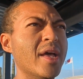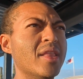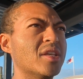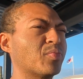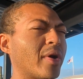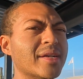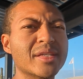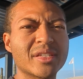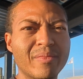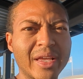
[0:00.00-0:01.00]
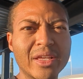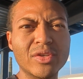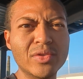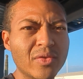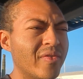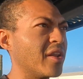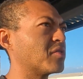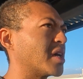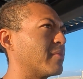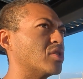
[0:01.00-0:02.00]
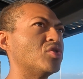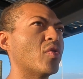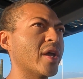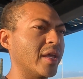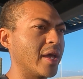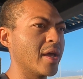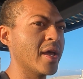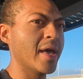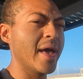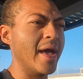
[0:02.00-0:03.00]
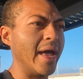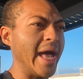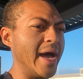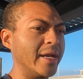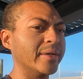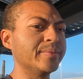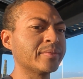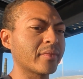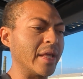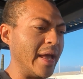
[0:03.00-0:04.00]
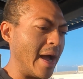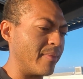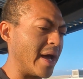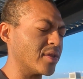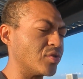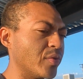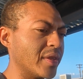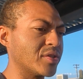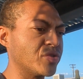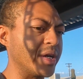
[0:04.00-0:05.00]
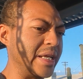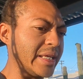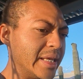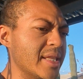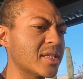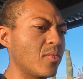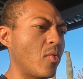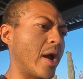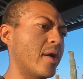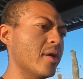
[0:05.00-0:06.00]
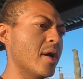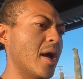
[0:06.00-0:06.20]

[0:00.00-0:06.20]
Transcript: This process of making YouTube videos, I'm enjoying it, and I'm not doing this to try to get somewhere.